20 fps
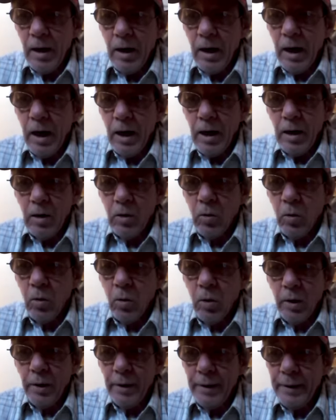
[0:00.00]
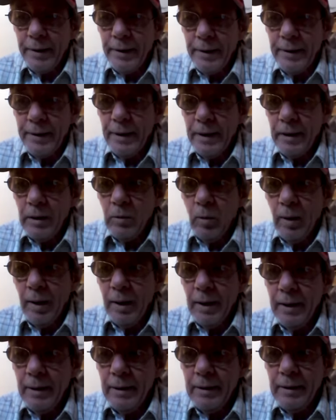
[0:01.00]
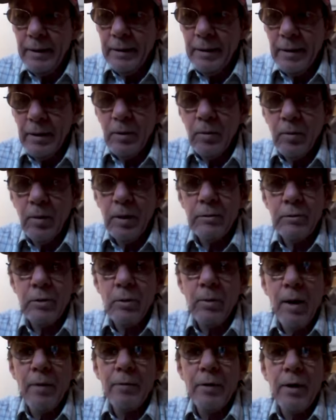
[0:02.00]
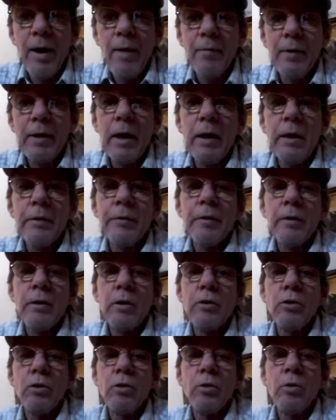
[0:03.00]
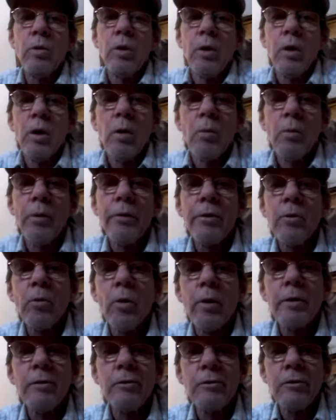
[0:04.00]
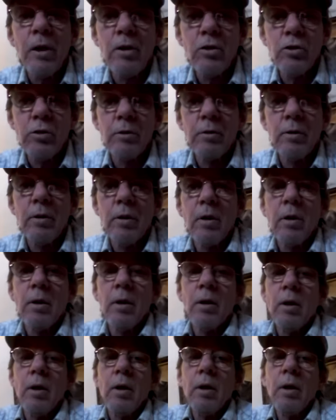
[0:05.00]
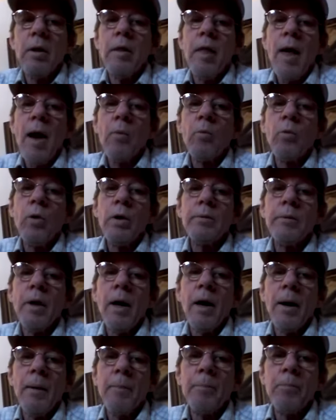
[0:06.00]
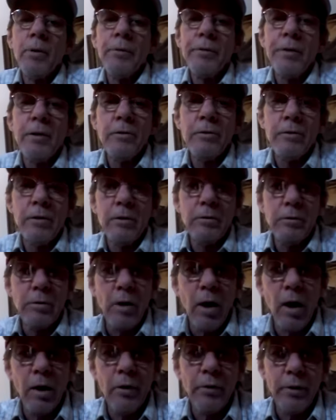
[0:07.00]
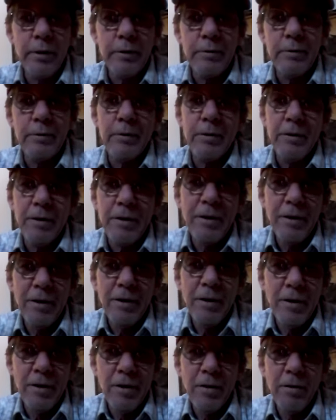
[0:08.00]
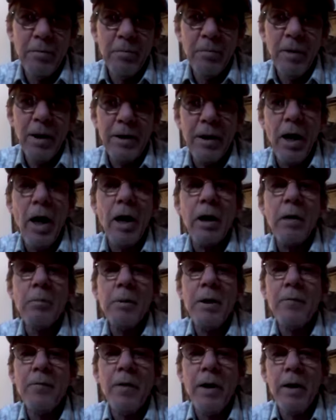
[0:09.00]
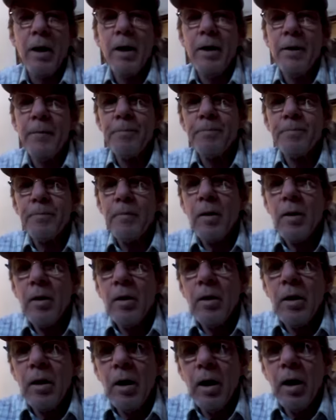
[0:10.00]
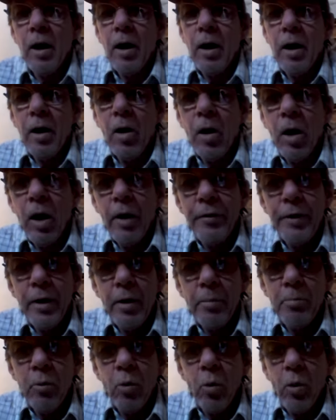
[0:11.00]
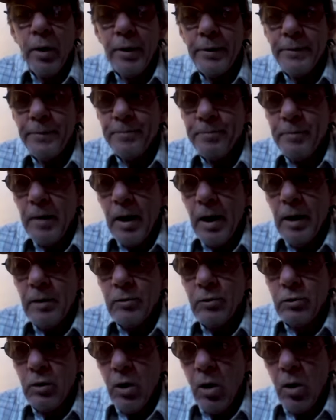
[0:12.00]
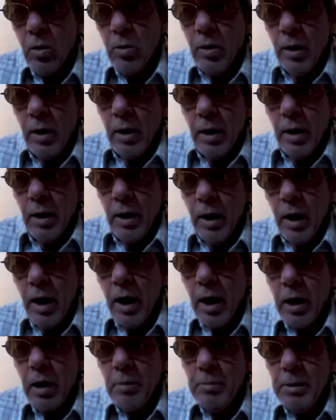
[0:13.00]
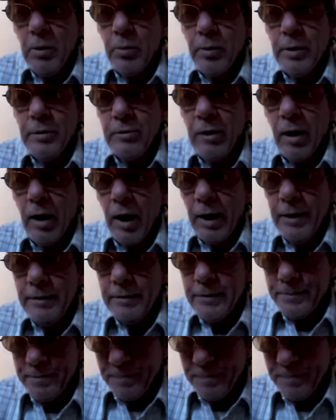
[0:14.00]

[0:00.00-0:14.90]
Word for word: uh, or in any way whatsoever having anything to do with an organization that would uh, put this intolerant Mike Huckabee fella uh, on their board. And so Huckabee resigned.